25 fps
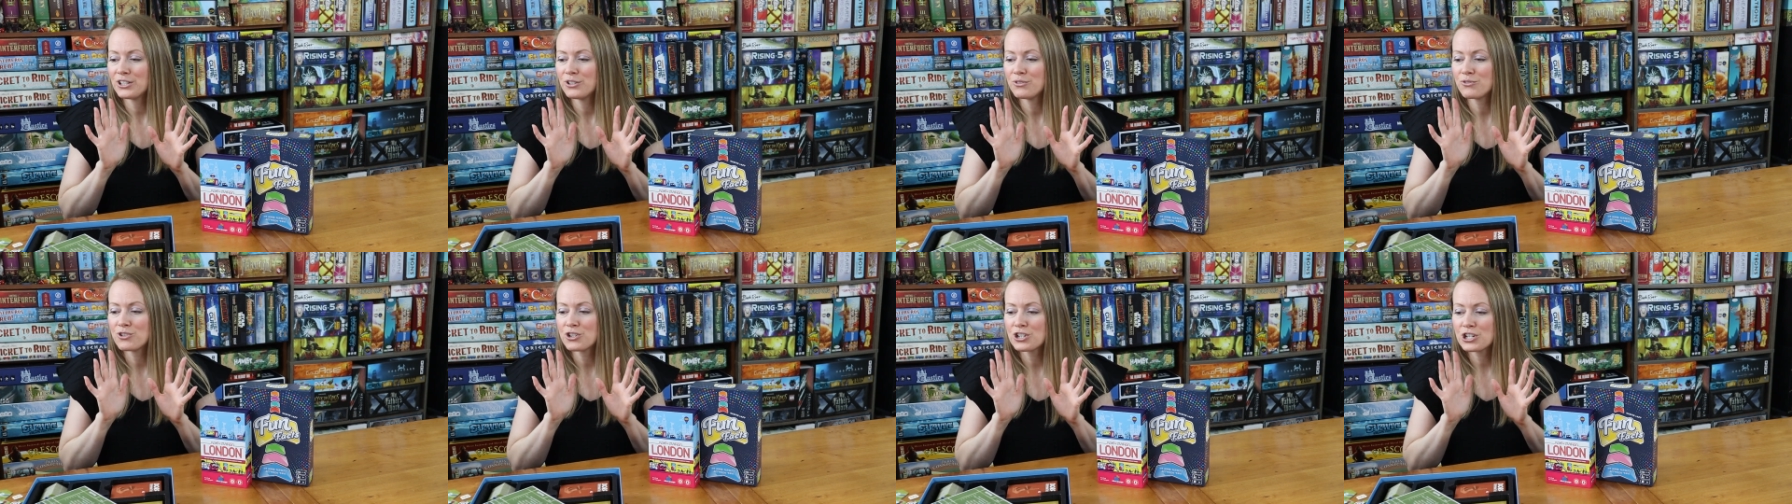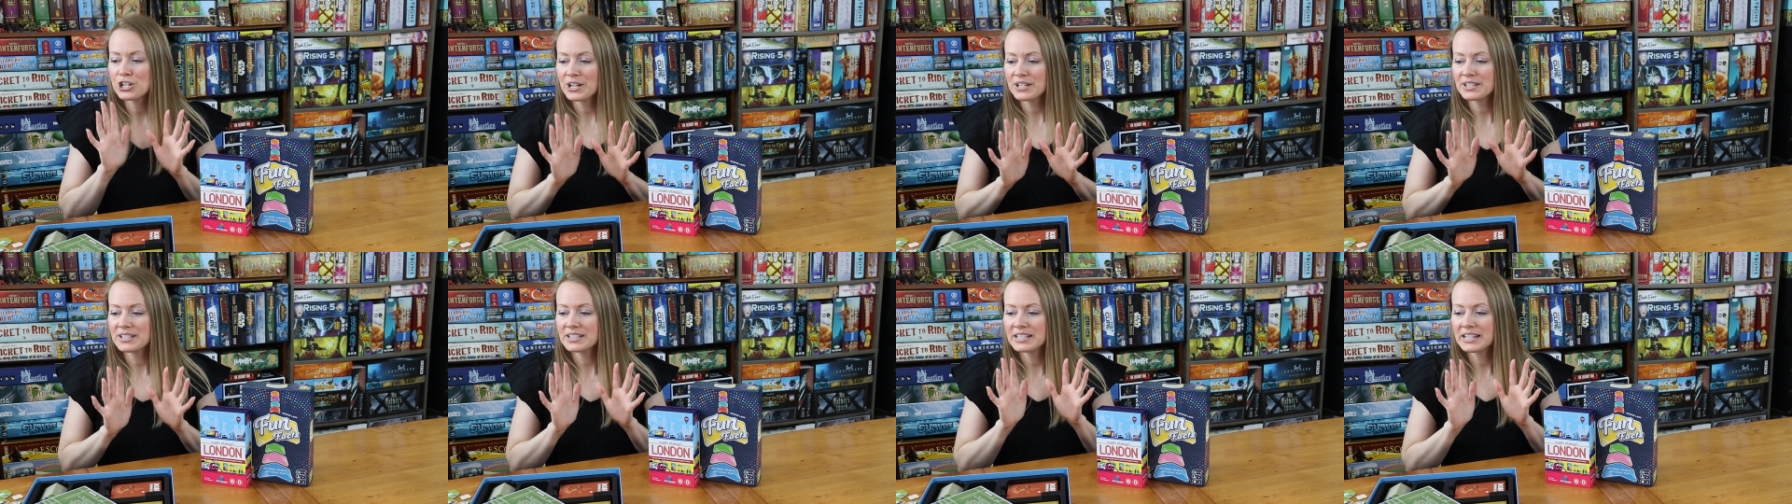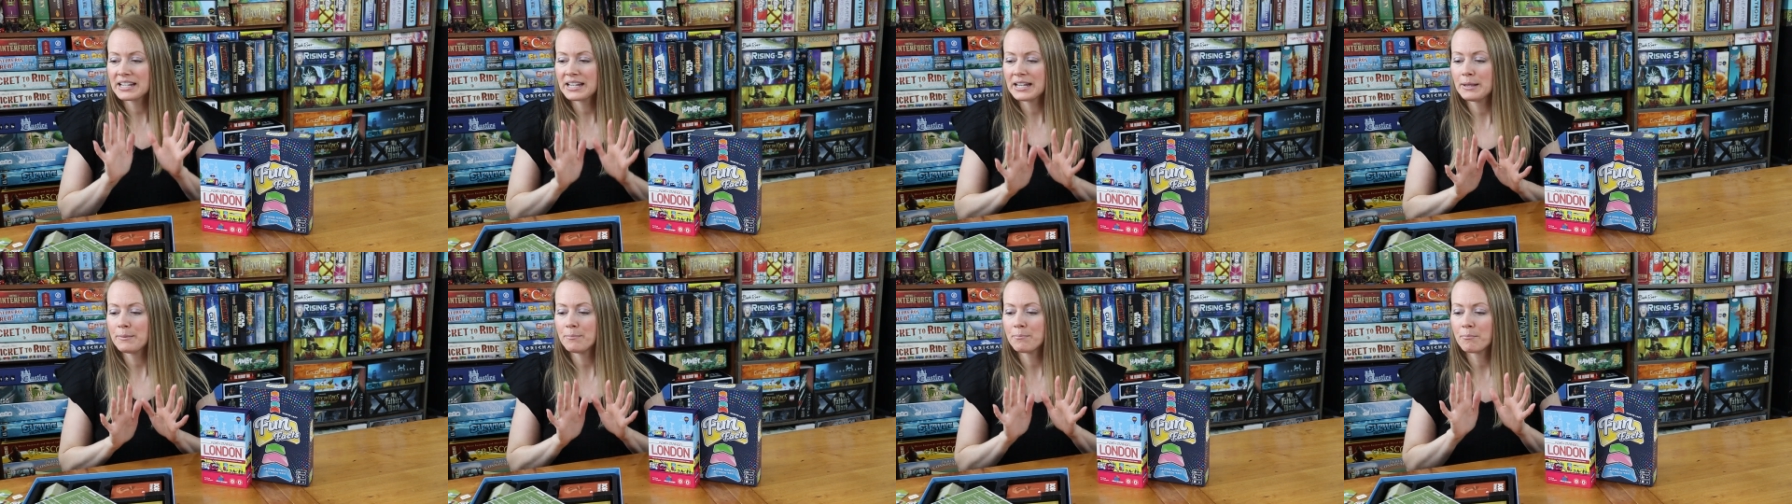you just
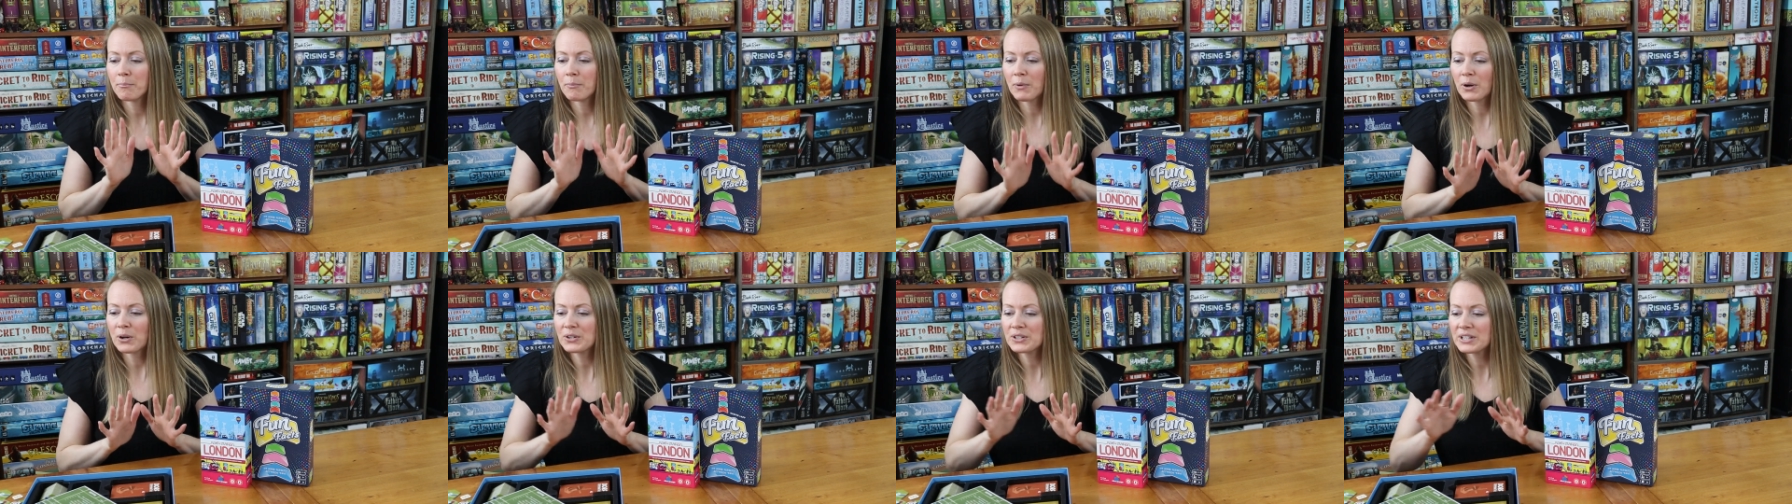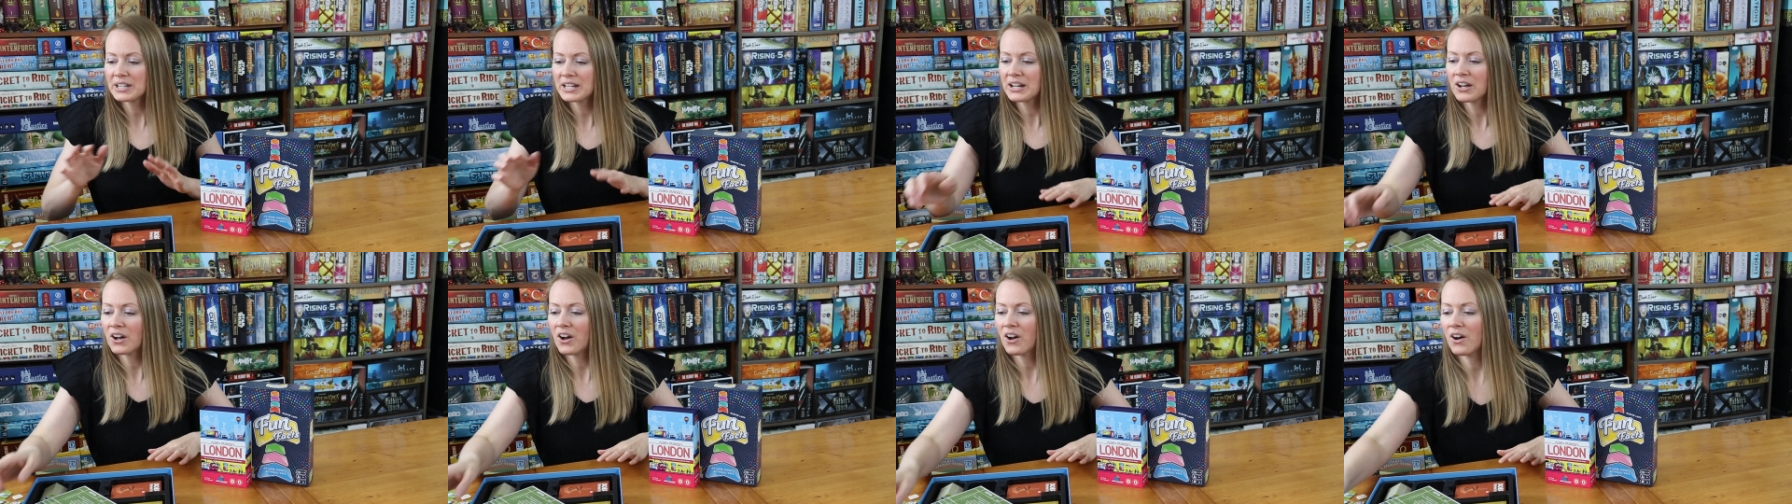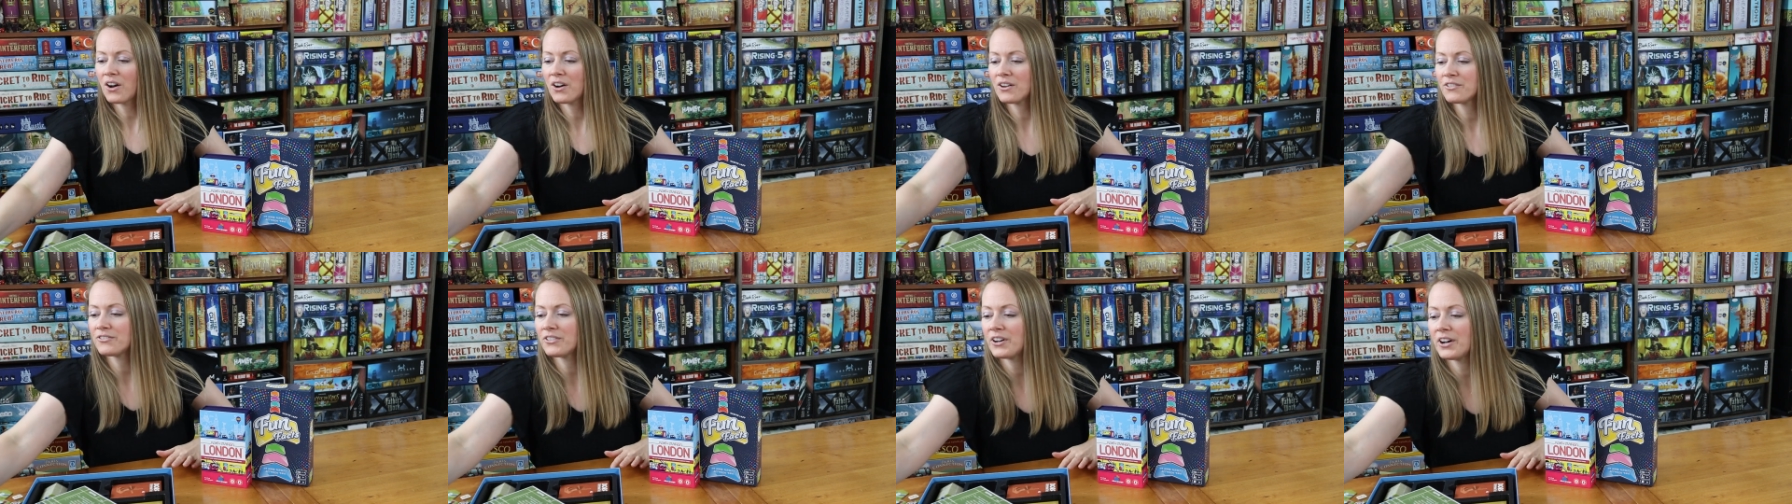keep marking
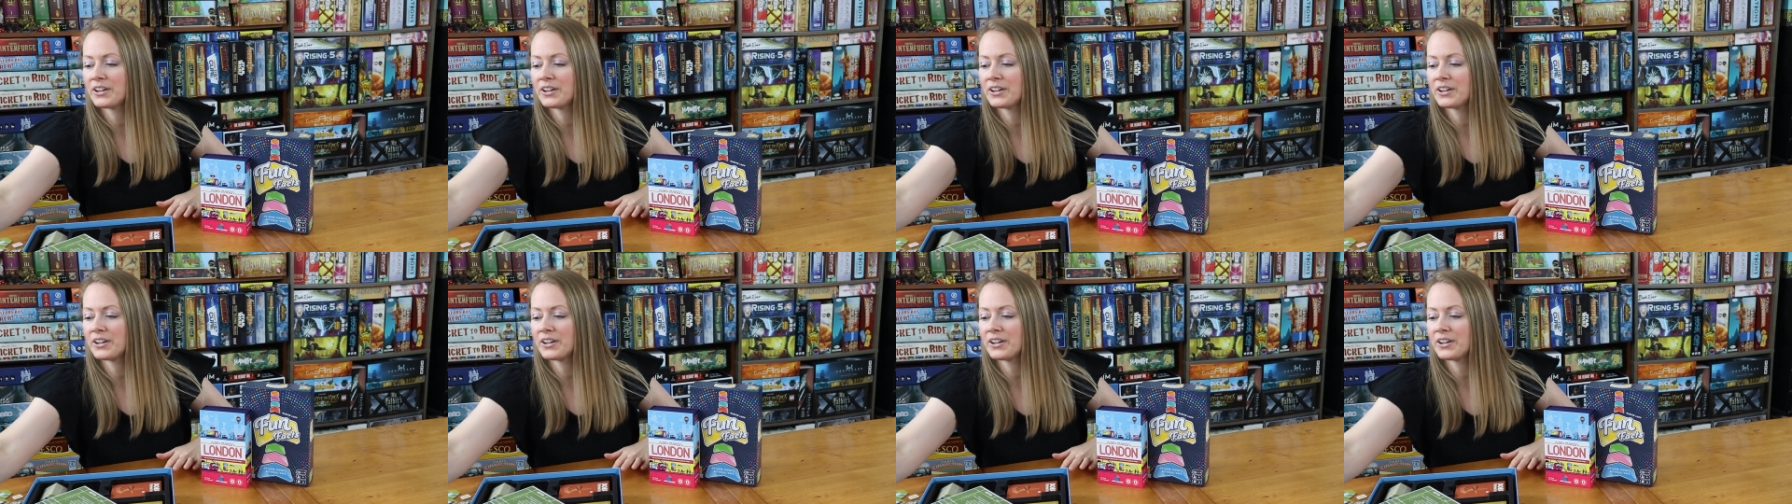off